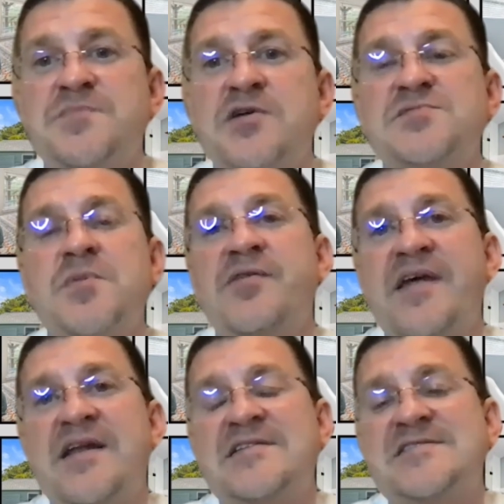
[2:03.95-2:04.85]
Most
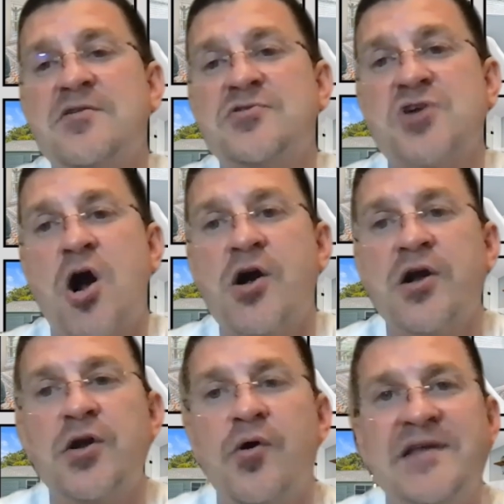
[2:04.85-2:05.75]
motivated sellers
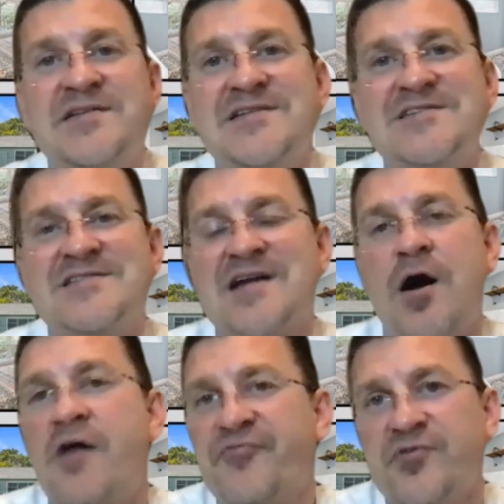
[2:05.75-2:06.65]
aren't going to just
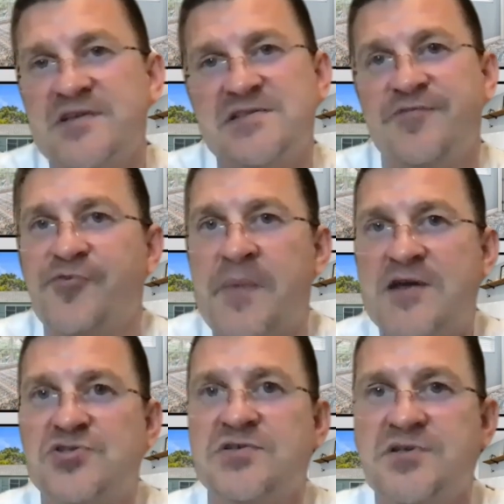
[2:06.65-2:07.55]
offer this
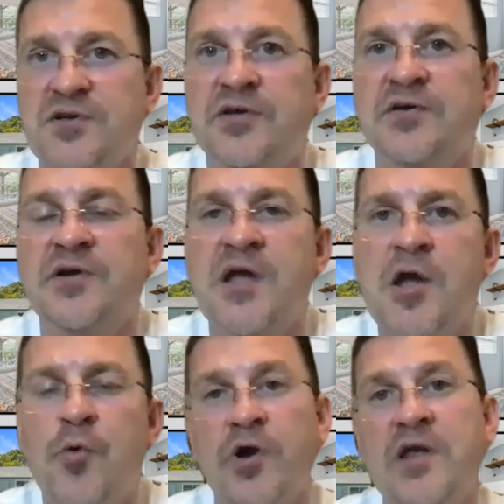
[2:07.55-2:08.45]
information to you.
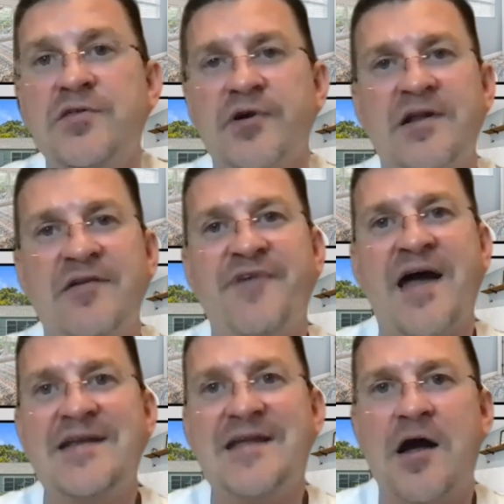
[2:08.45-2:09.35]
We're either going to
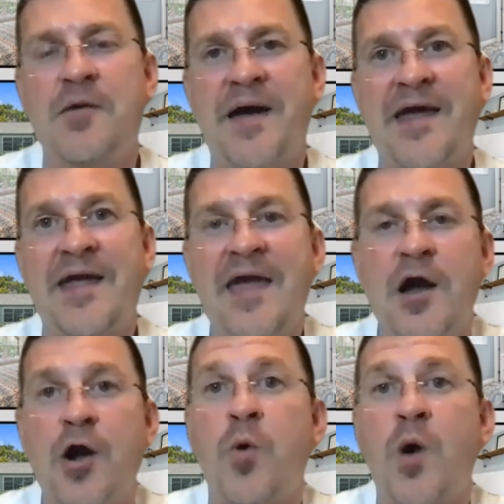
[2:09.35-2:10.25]
find out by
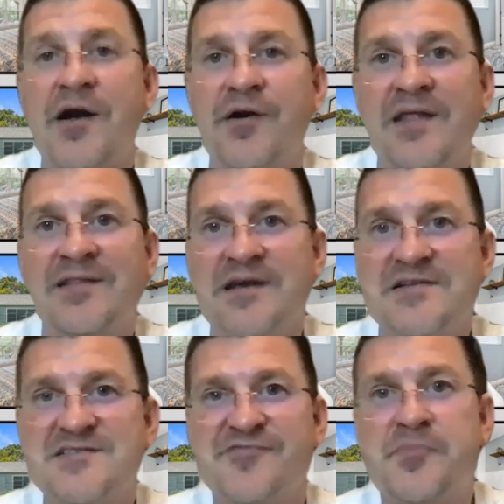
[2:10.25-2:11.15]
acquiring
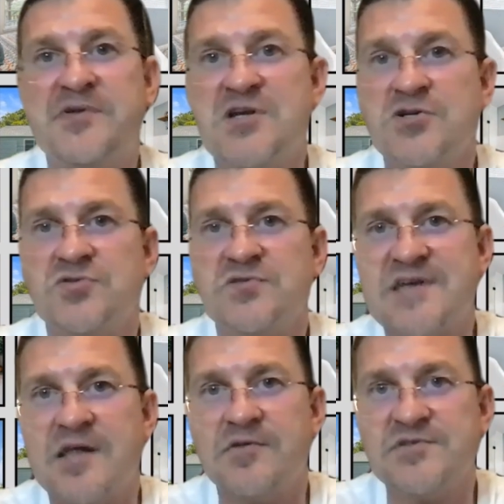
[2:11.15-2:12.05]
lists of potential
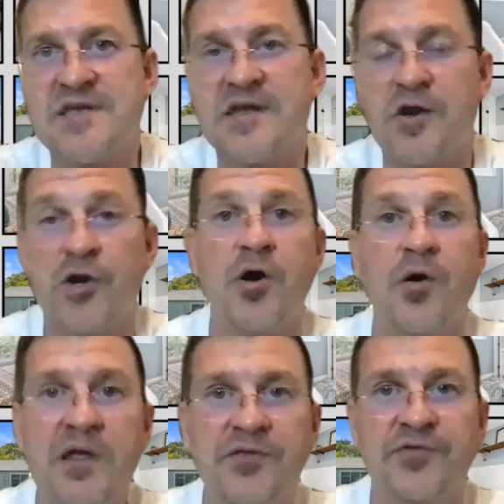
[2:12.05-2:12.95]
sellers that are
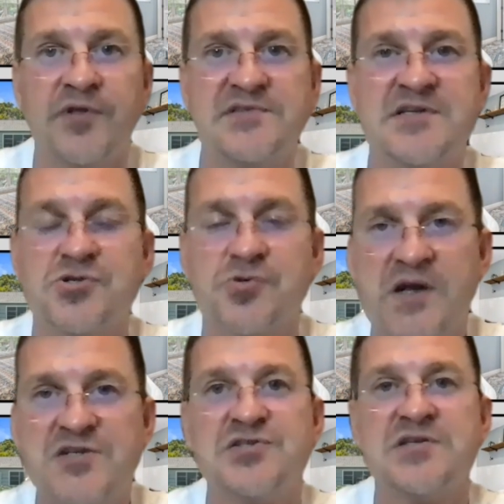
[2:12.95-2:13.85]
going through those
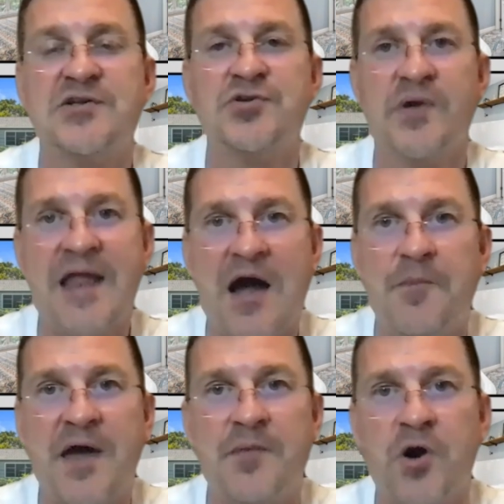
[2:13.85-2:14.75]
situations, doing
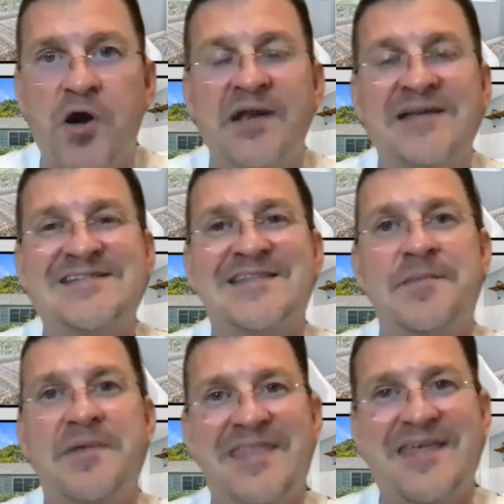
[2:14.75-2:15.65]
outbound marketing to
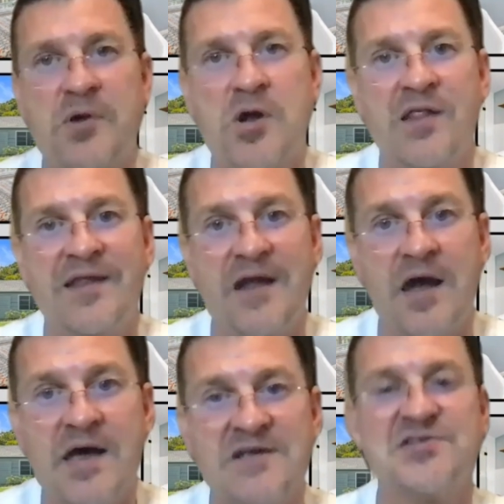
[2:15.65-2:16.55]
them and then calling
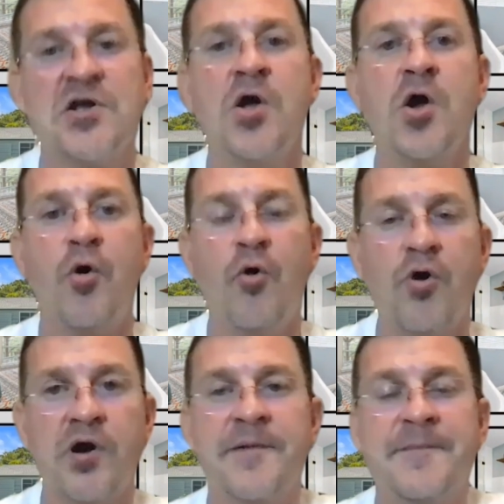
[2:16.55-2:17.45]
us,
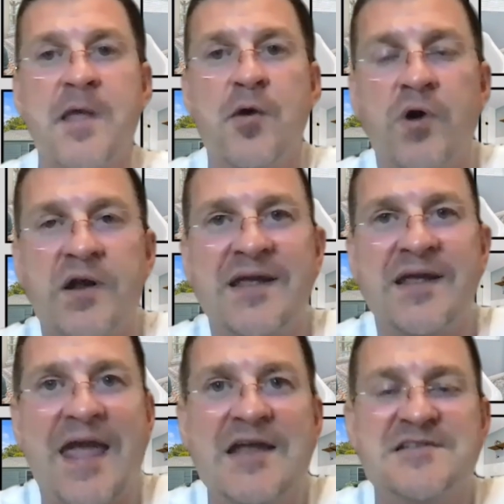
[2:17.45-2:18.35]
or we're going to
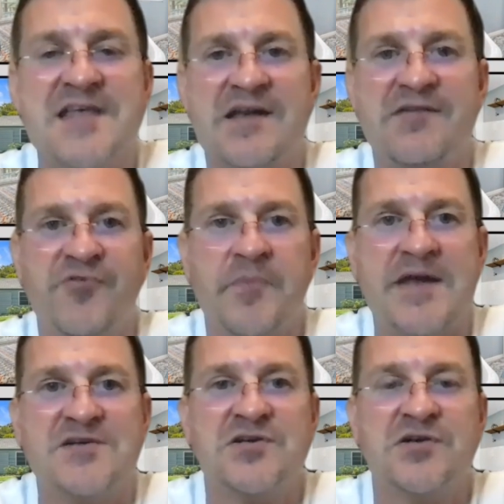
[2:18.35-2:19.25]
gauge that
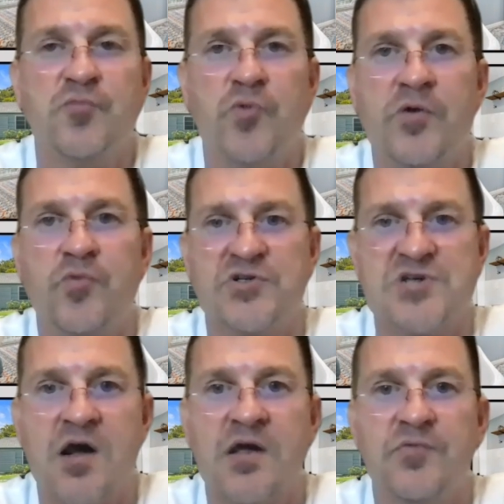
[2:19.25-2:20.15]
information when we're
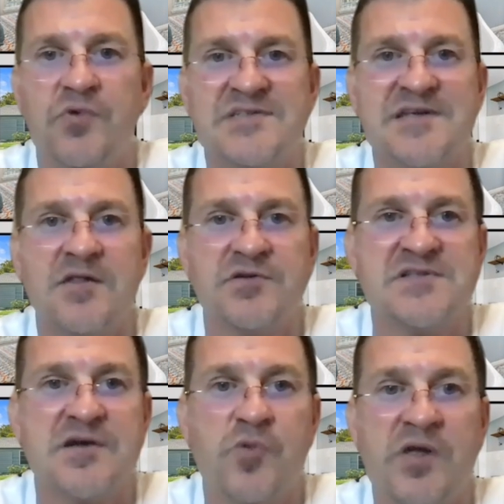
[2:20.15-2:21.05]
talking with sellers
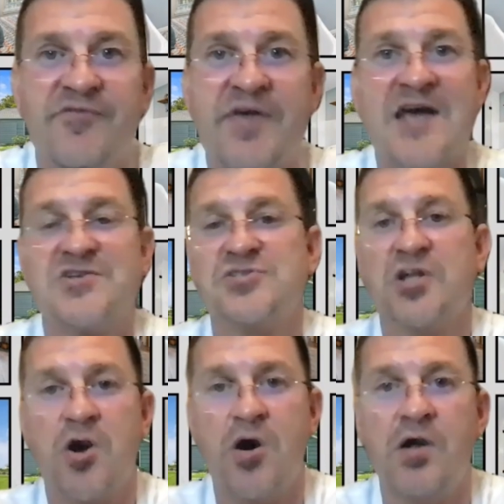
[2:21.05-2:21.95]
that we've actually
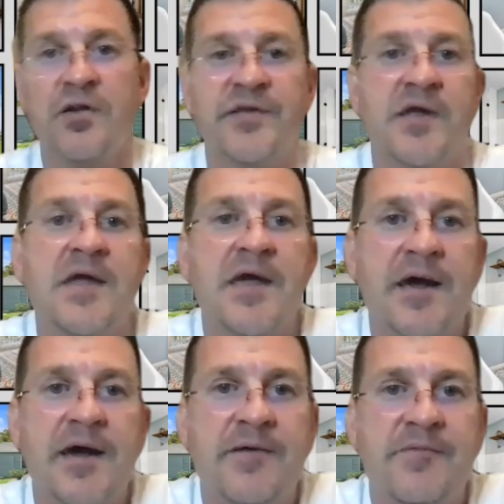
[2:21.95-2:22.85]
called
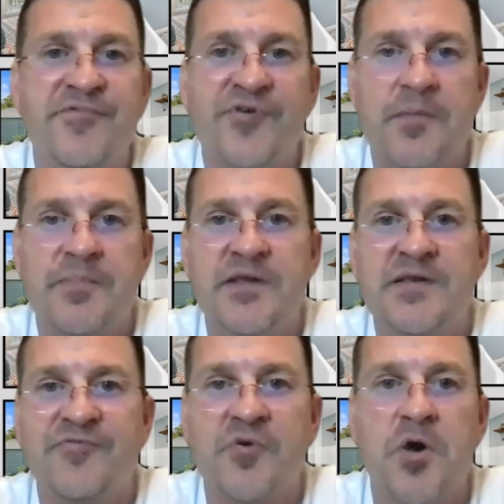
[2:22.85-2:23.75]
from the
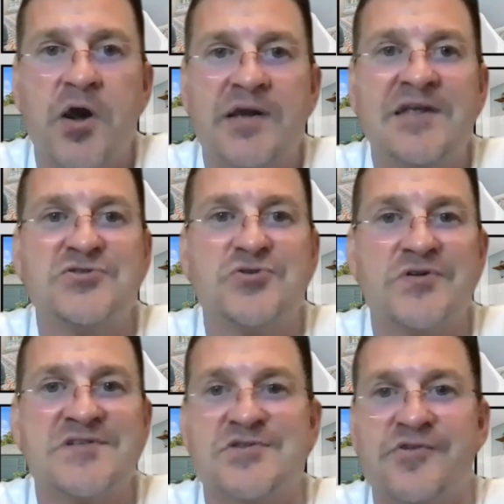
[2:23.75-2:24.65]
different marketing
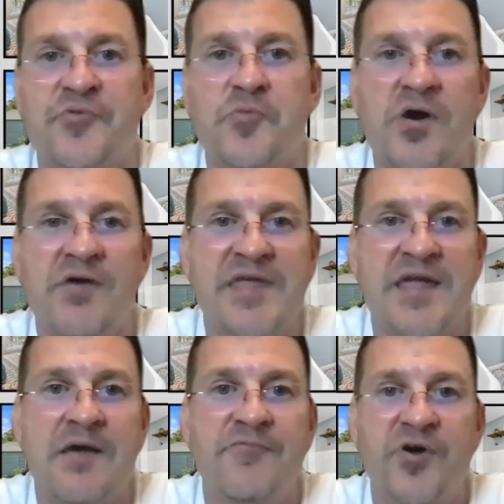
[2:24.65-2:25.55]
sources or from wherever they
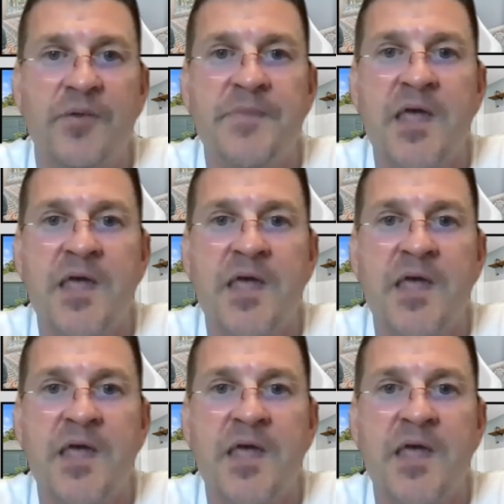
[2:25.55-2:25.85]
come from.